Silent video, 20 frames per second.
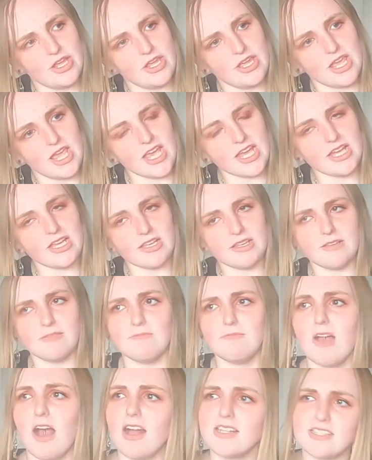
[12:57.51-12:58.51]

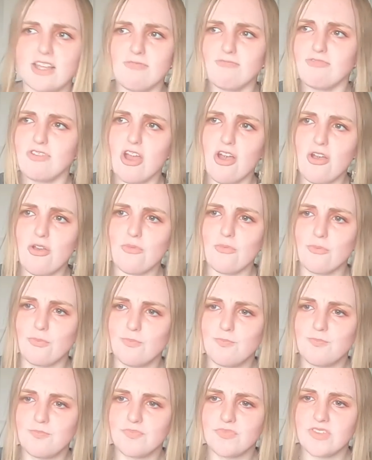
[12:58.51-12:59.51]
I don't know.
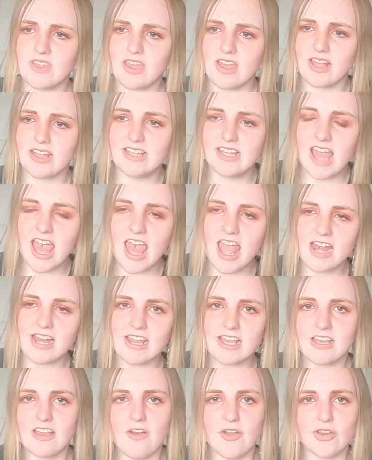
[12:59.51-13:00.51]
Again,
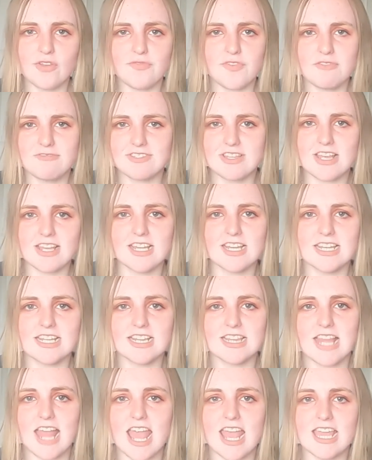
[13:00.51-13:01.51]
it kind of feels like a
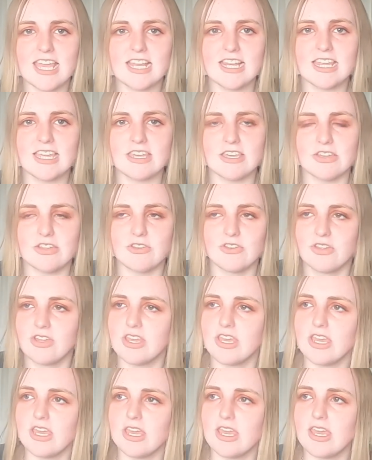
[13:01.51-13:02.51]
little alien
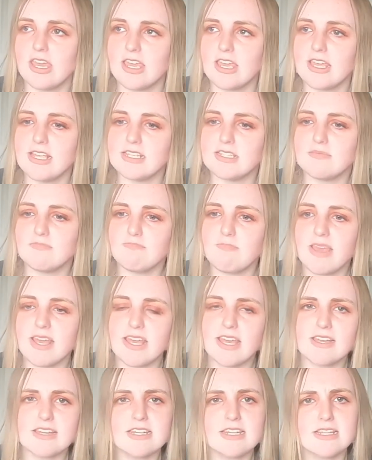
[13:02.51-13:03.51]
is
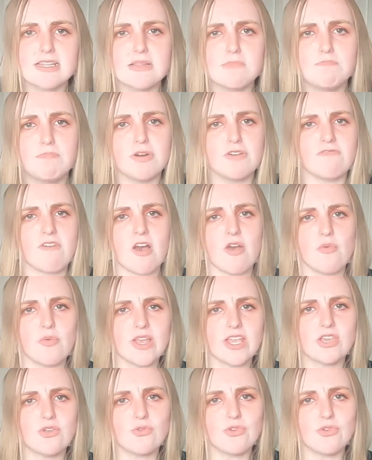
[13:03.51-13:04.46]
making a little burrow in your